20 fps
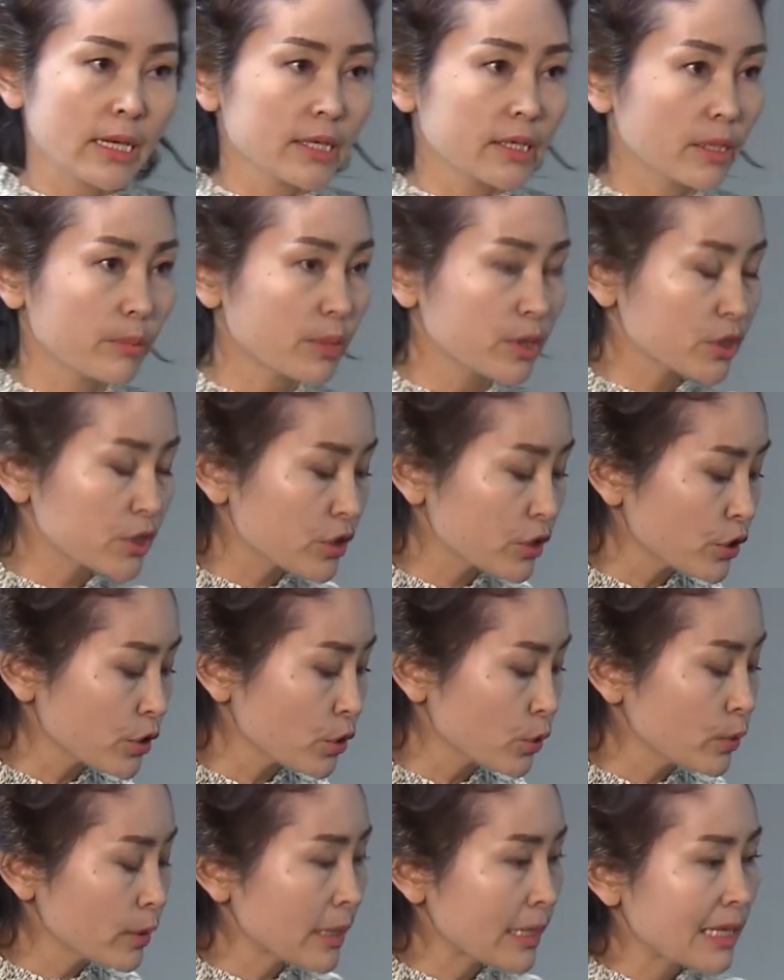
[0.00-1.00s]
Number
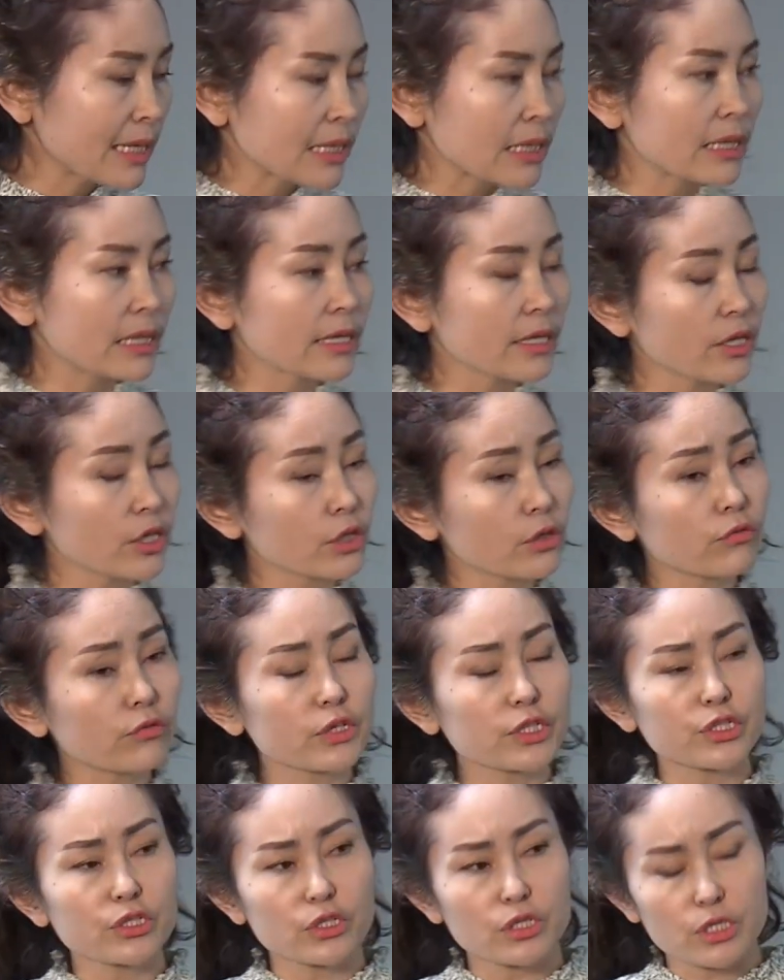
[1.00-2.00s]
two, clinical
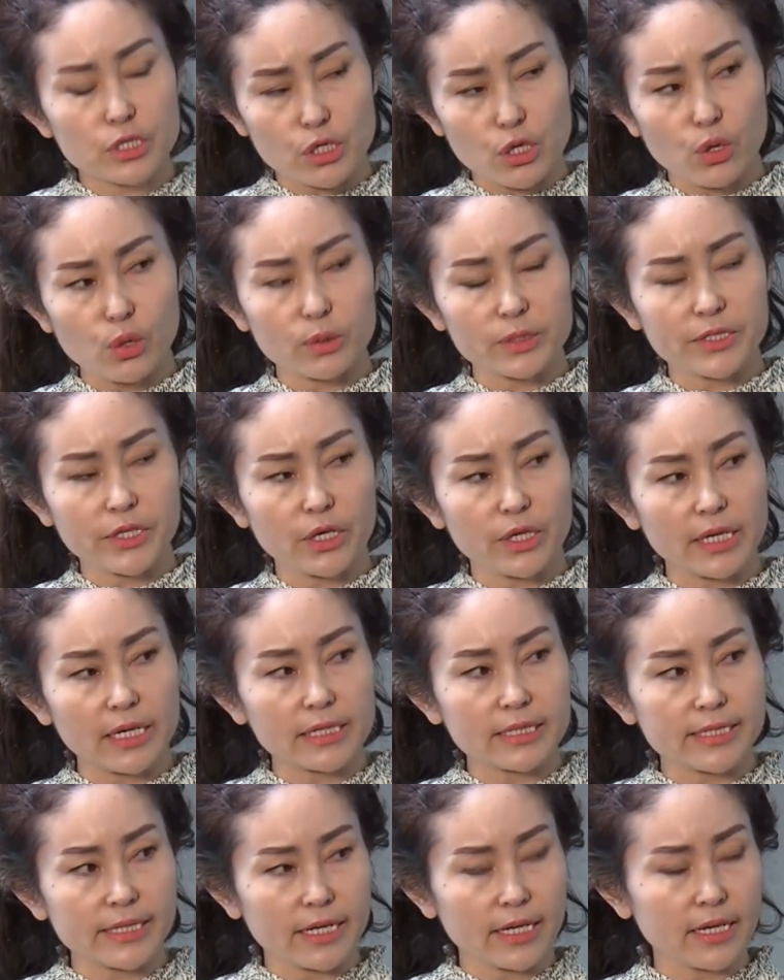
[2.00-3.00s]
research shows there
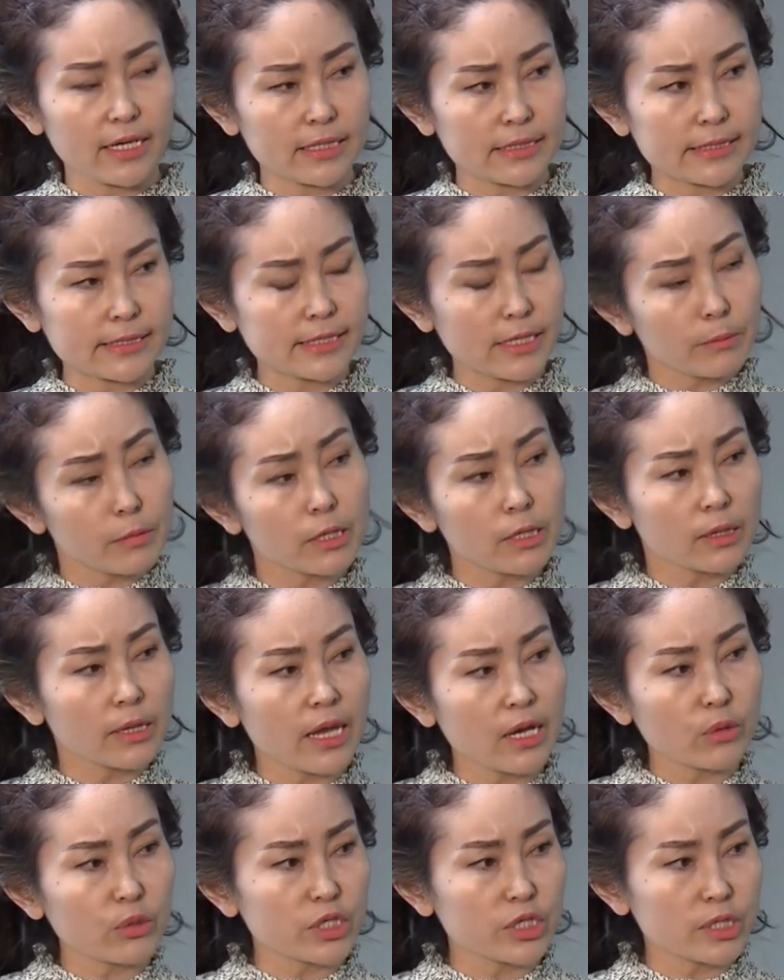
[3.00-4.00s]
is a similar
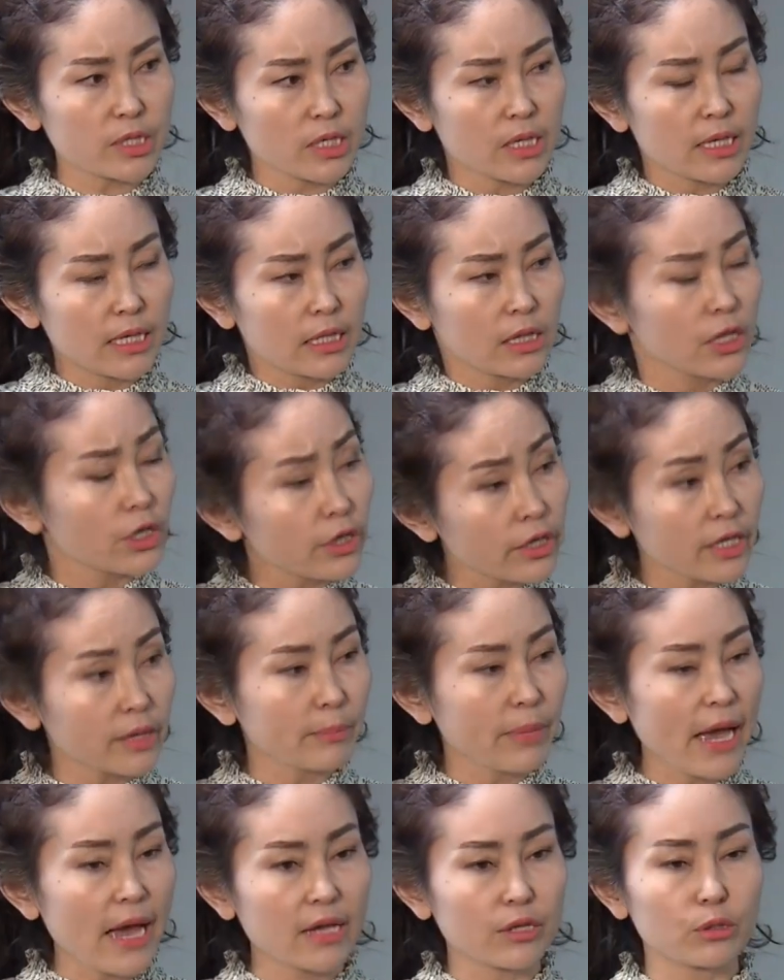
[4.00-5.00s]
language
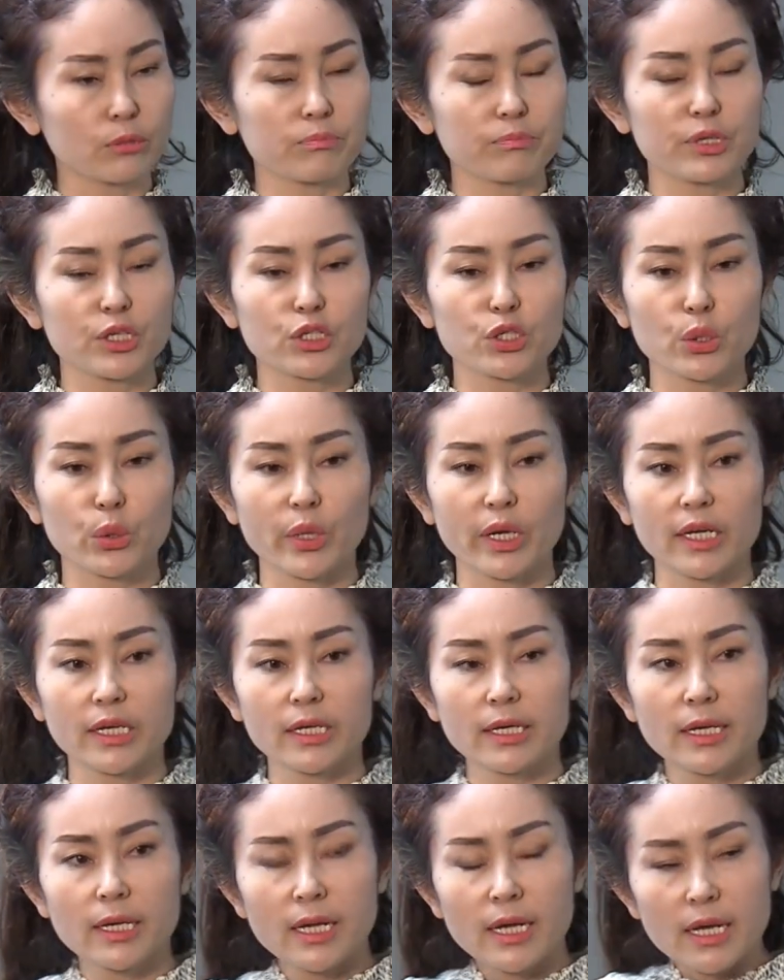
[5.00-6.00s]
learning pattern
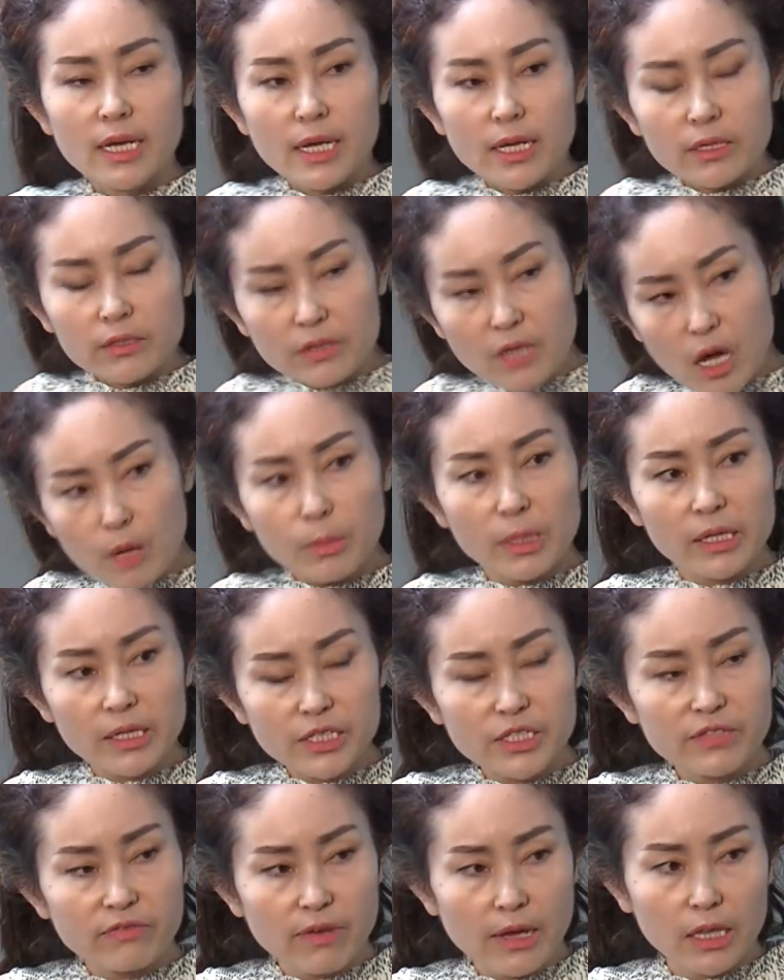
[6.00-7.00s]
between
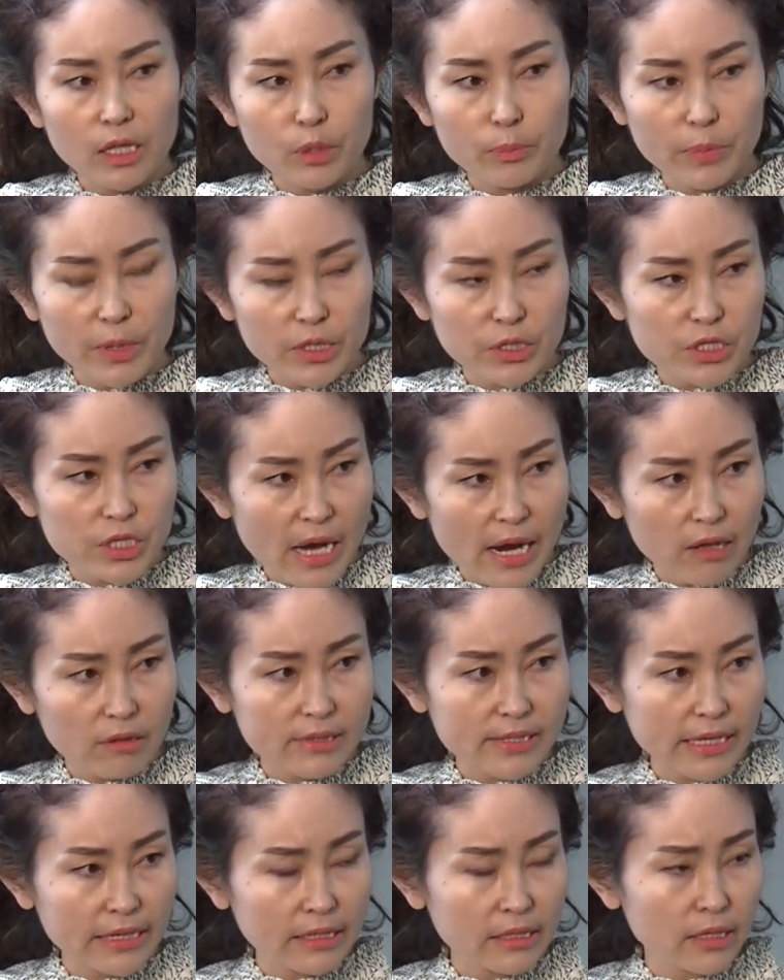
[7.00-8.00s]
normally developing
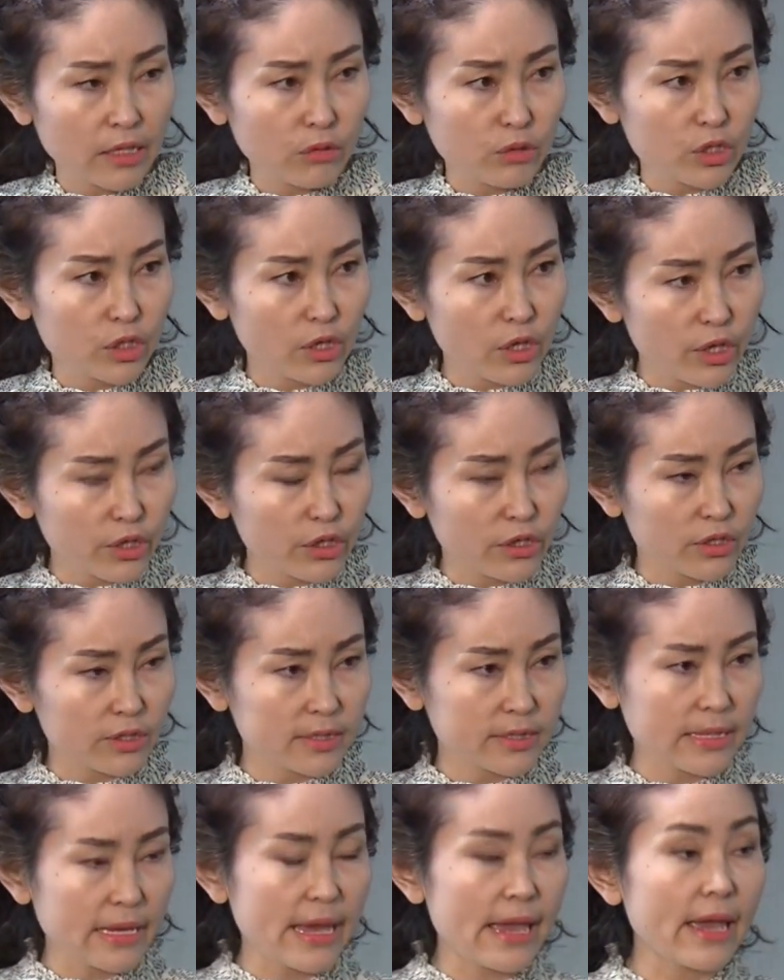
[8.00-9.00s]
child second language
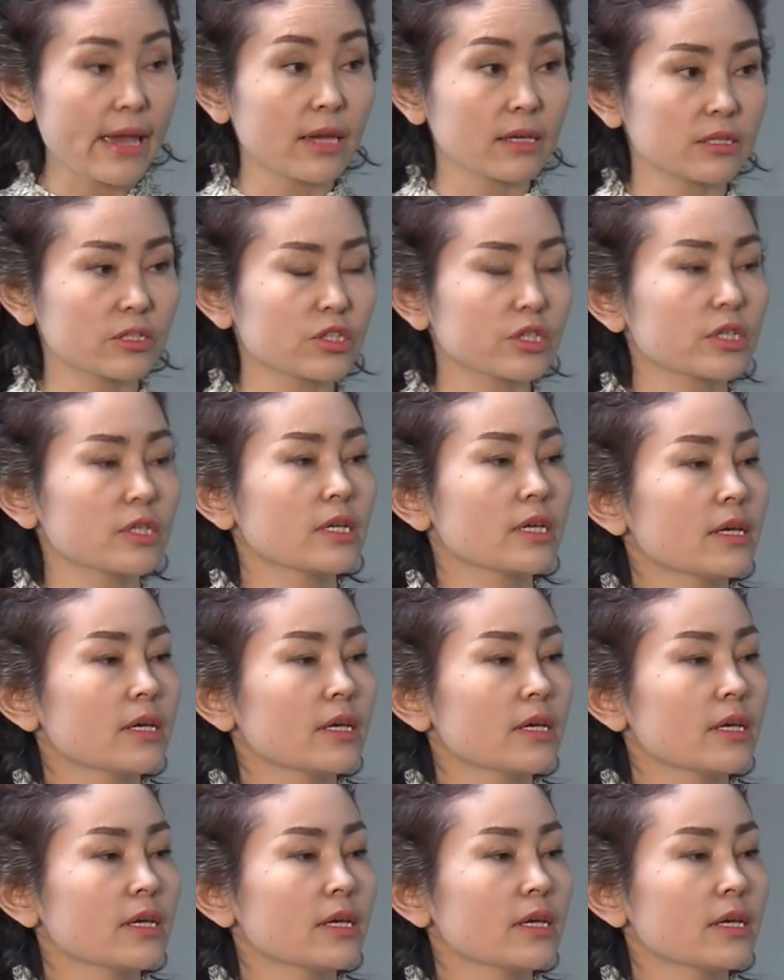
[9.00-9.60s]
learners and